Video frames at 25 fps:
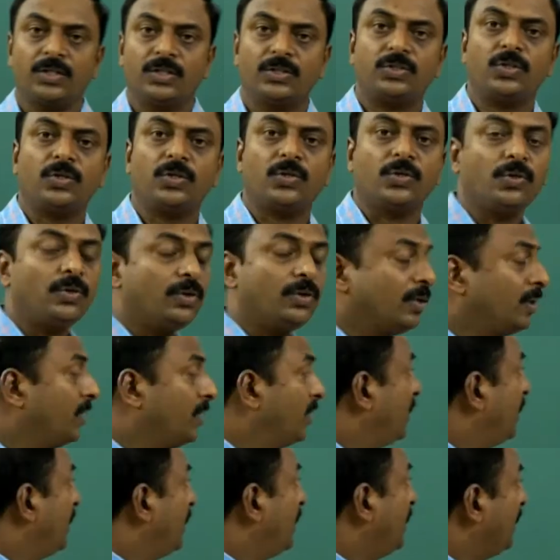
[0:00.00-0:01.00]
So
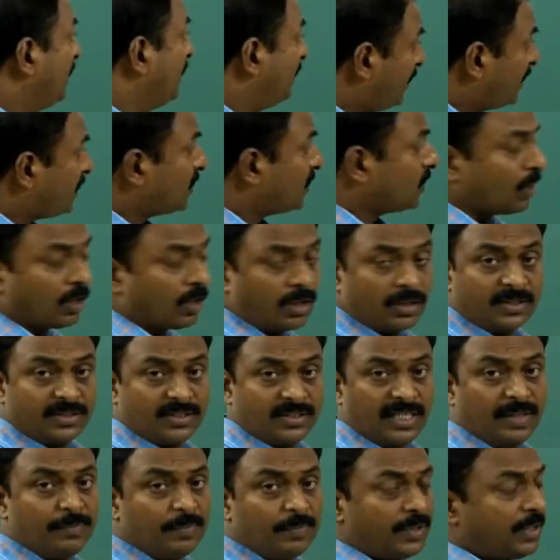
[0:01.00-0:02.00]
in this
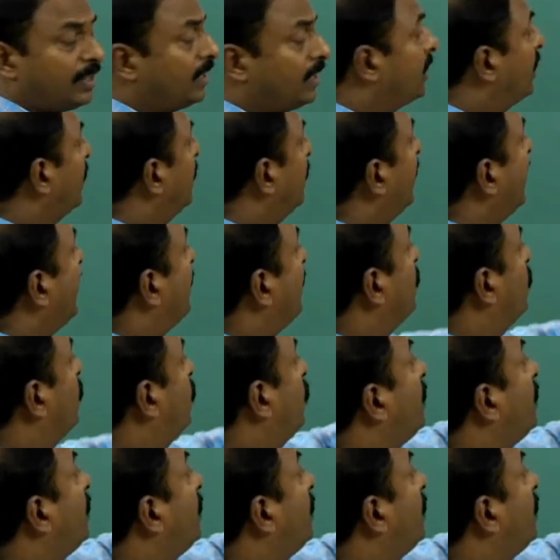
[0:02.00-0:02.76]
concept I am